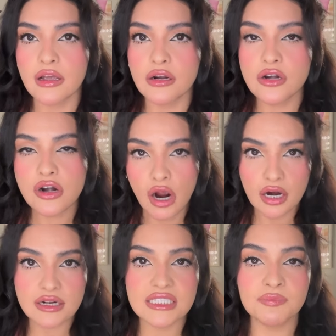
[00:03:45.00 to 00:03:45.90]

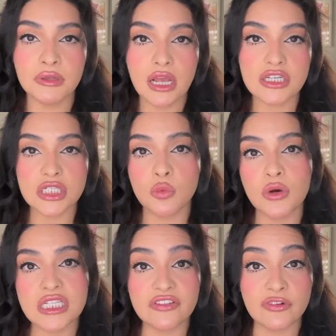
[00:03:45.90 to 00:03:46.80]
NARS blush
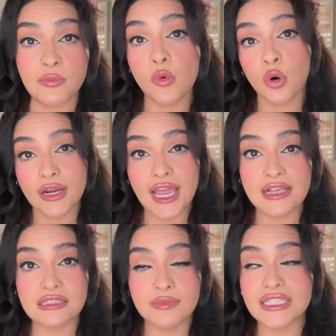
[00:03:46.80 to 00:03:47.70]
was from
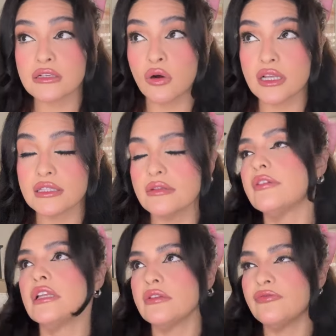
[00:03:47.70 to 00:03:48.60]
Orgasm.
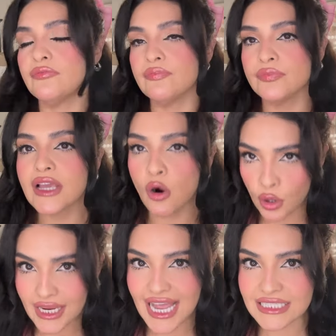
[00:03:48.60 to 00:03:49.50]

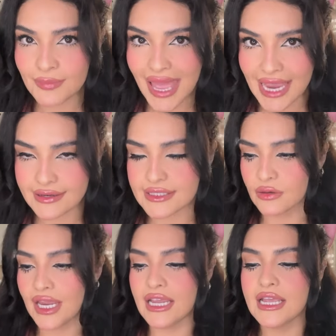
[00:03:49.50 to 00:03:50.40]
Orgasm X,
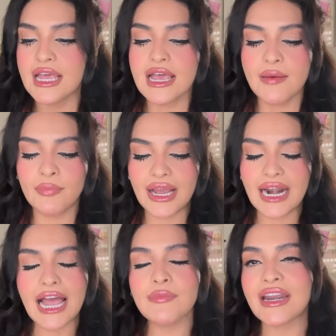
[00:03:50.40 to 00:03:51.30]
okay? But
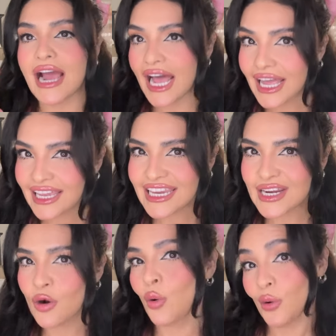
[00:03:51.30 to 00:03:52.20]
I've been
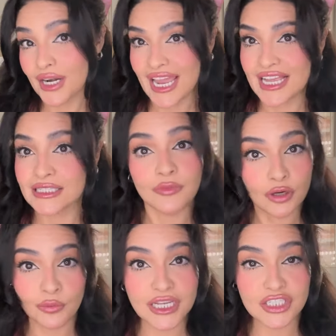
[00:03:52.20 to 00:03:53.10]
eyeing Orgasm, the
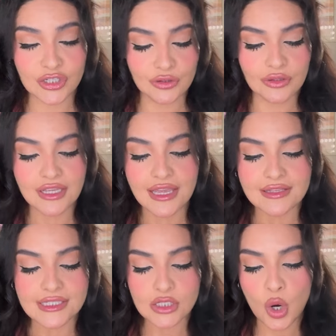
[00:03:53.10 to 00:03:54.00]
original,
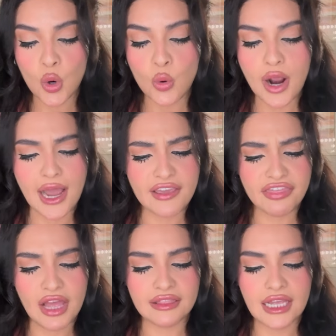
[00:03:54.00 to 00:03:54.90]
so I
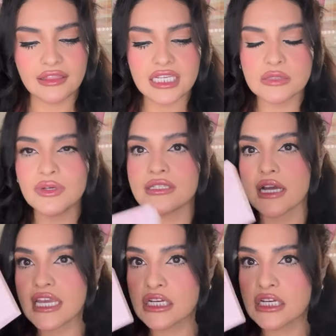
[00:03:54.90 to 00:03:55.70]
thought that this was a